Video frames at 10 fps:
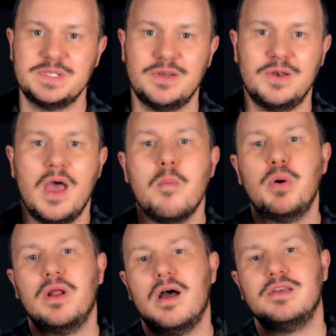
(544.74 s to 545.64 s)
episode,
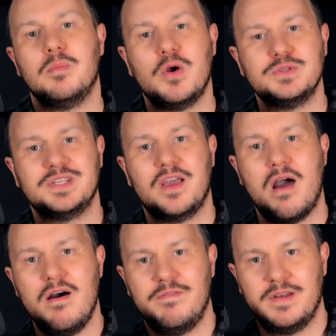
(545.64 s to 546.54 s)
put on your most
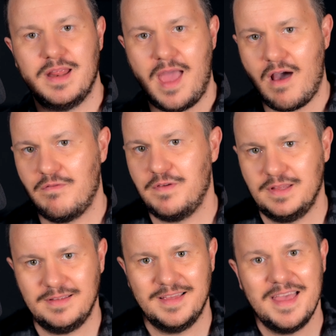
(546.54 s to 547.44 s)
confident
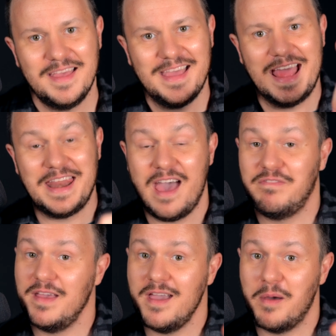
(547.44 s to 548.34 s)
outfit and
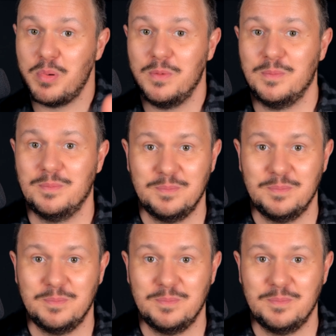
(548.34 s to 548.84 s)
Jefe up.